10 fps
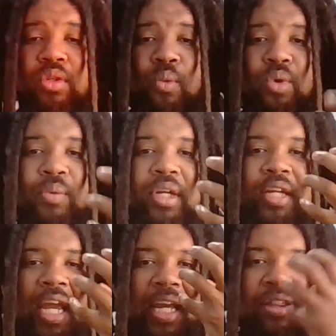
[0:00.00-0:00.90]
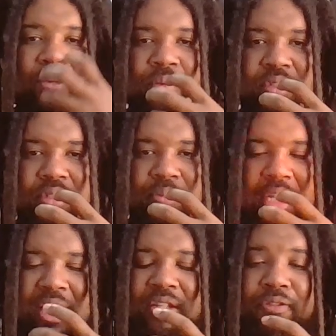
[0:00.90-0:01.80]
Where we
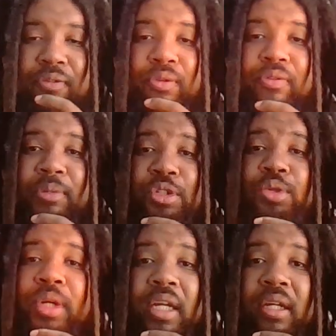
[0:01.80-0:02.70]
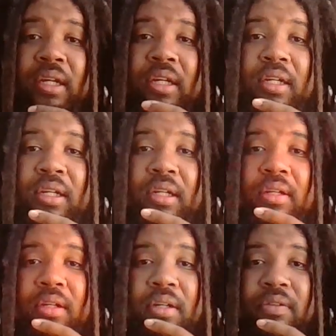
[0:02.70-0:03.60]
eat the fruit from the tree,
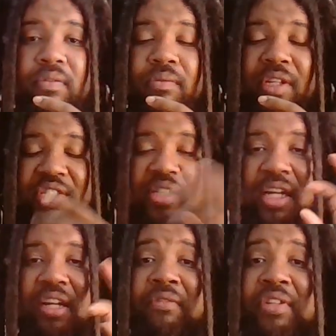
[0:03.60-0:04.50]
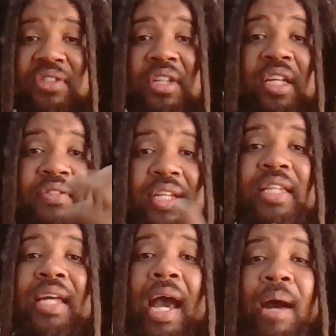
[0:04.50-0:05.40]
the snake convinces Eve to eat
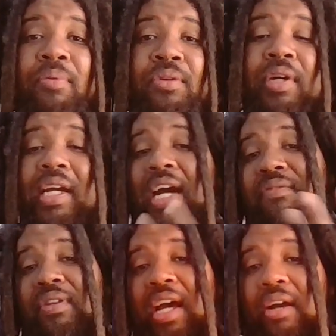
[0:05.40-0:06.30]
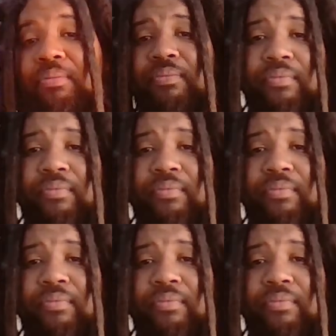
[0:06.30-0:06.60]
the apple, and after that,